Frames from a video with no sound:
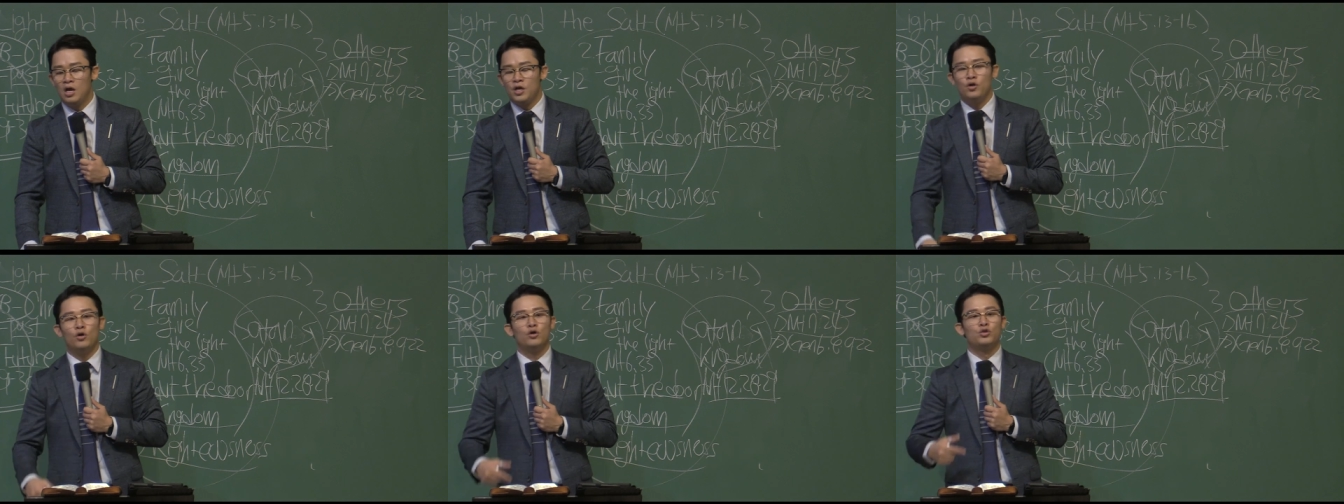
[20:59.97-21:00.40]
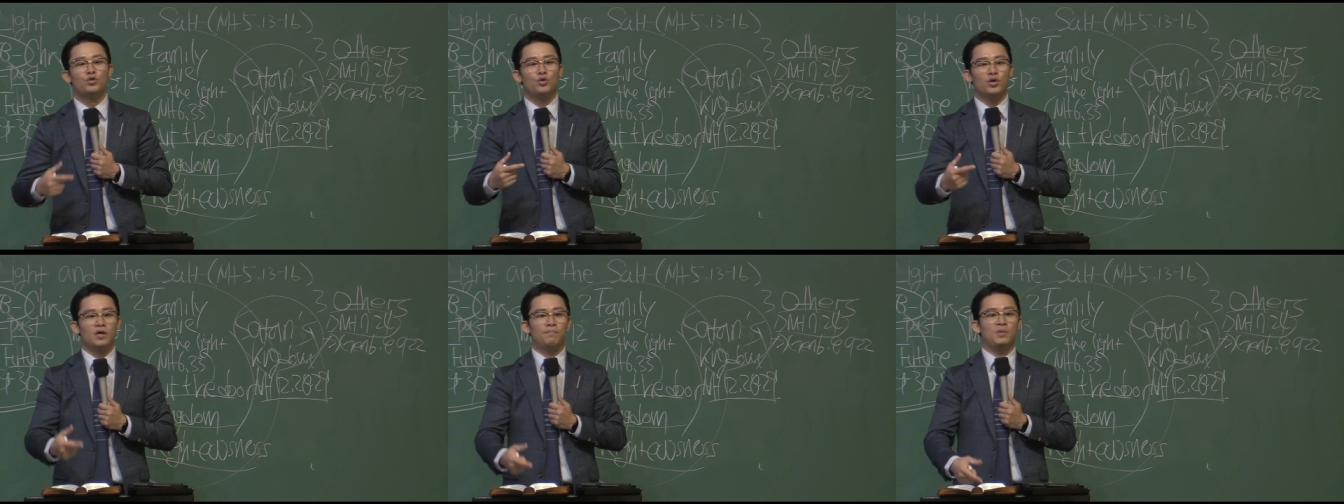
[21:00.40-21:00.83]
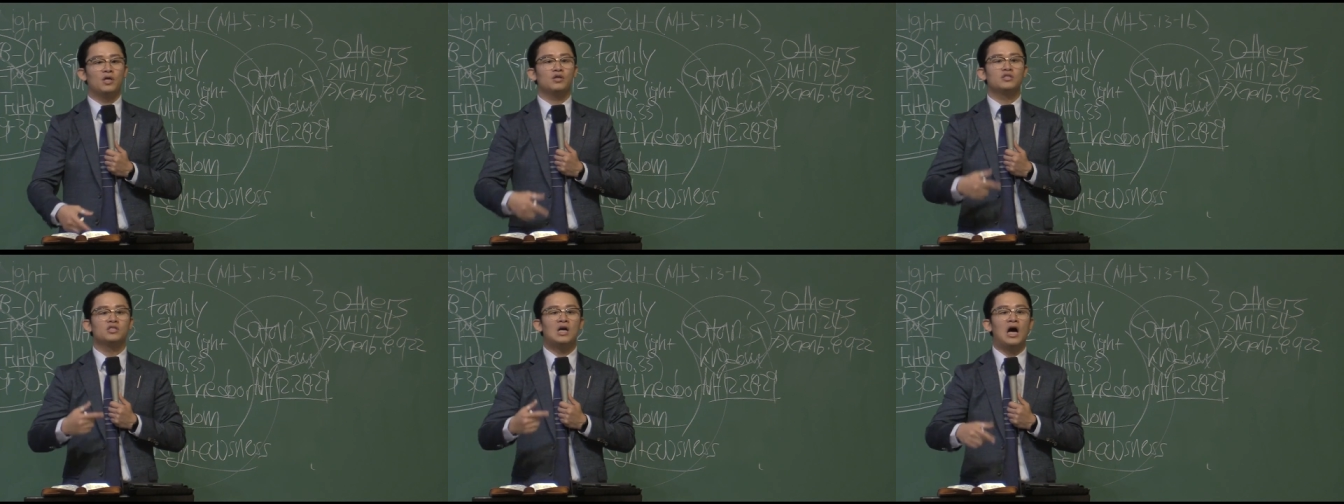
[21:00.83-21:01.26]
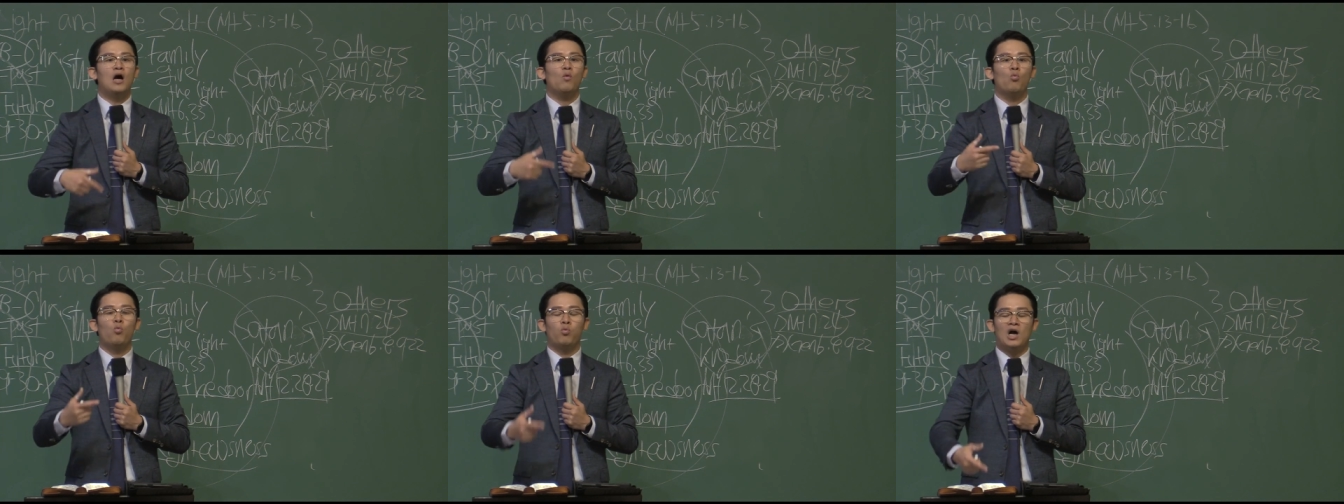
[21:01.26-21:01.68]
You're doing it because
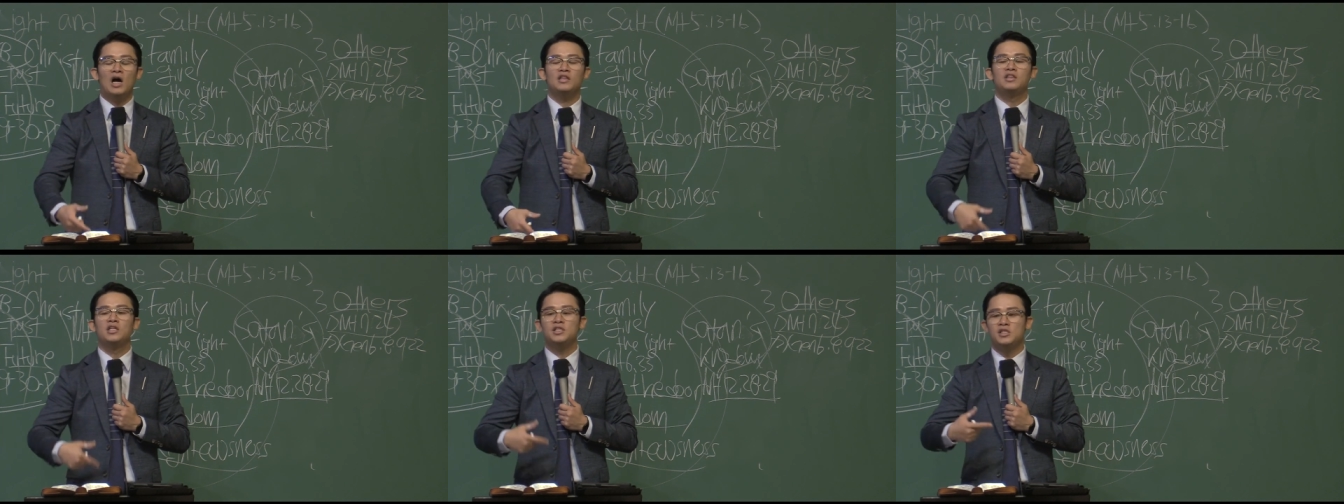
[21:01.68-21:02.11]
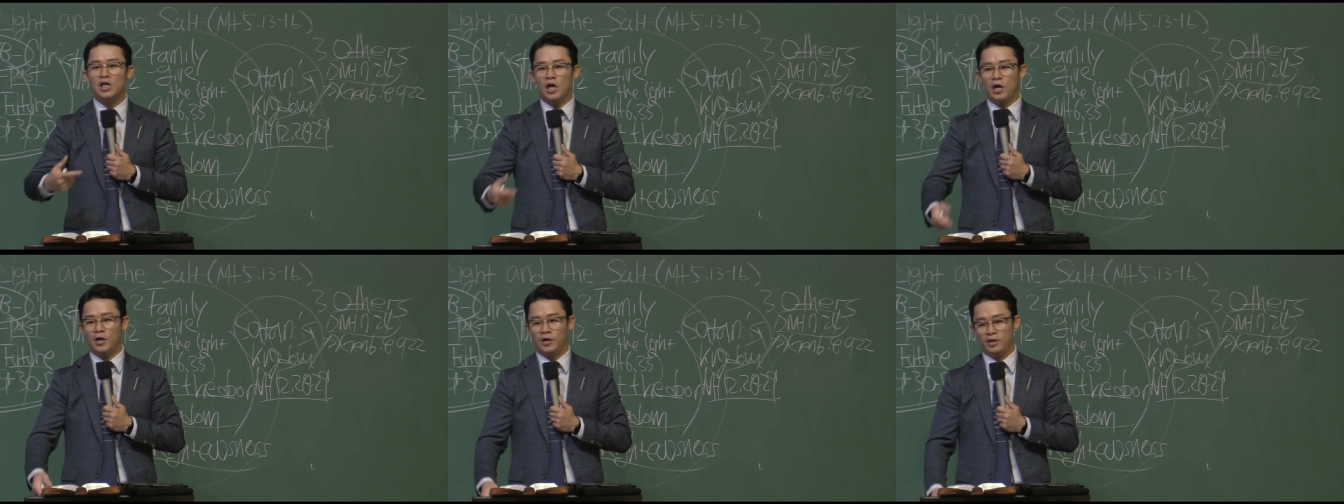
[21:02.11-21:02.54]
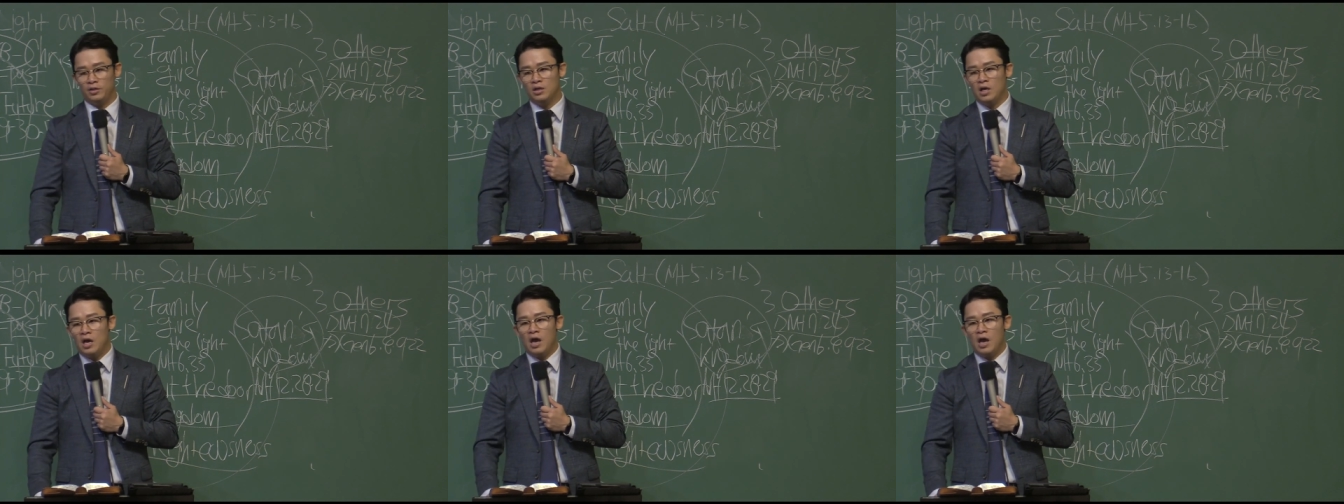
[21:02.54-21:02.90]
God, God desired.